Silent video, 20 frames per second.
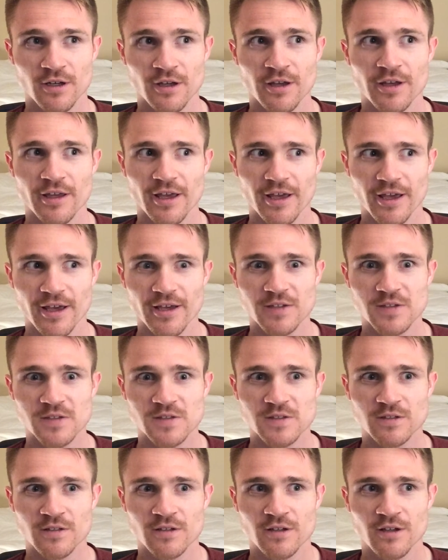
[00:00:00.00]

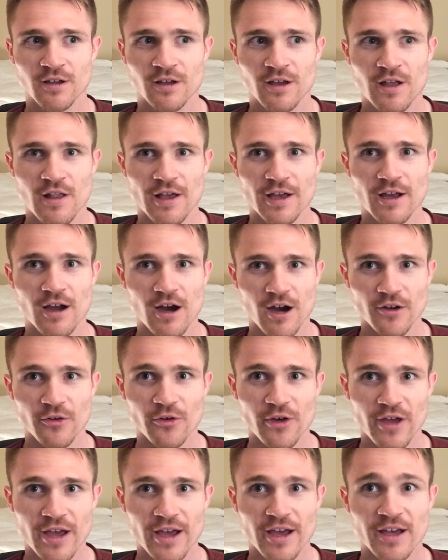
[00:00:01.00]
Yes, like
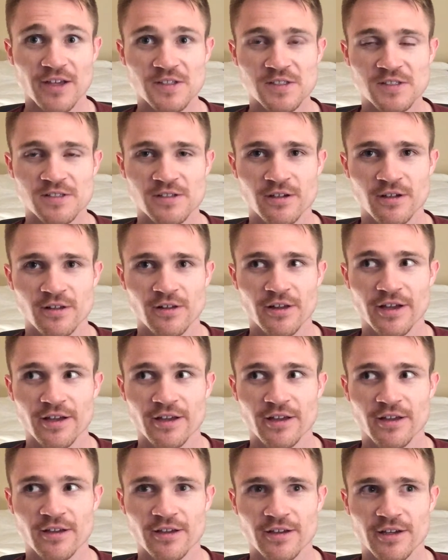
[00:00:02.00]
AutoCast, like
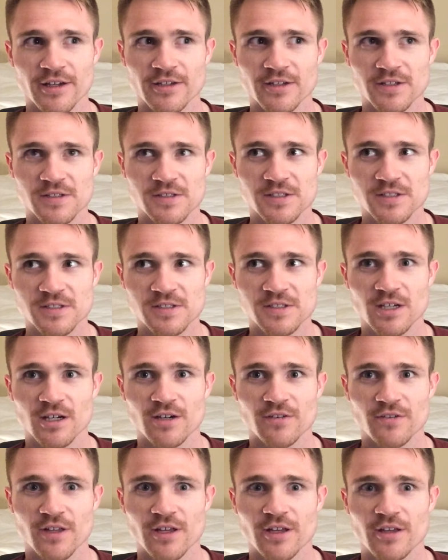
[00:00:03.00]
it does it
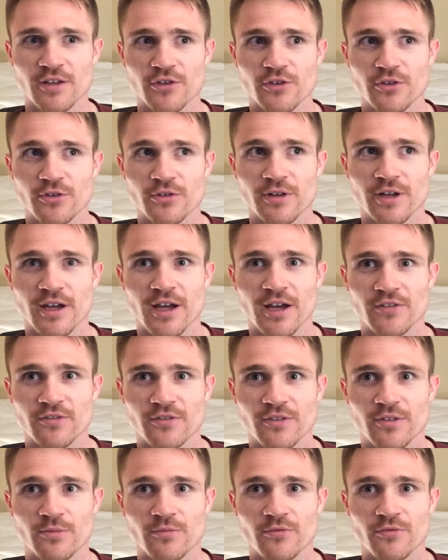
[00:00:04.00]
itself. Like you don't have
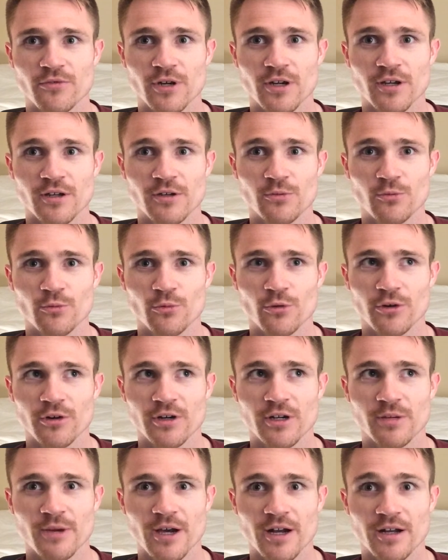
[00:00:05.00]
to freaking worry
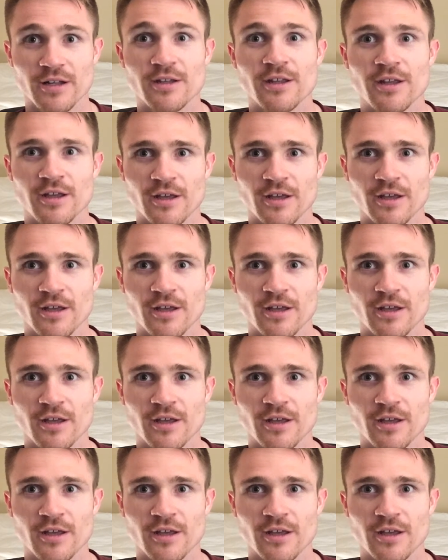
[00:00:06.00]
about it.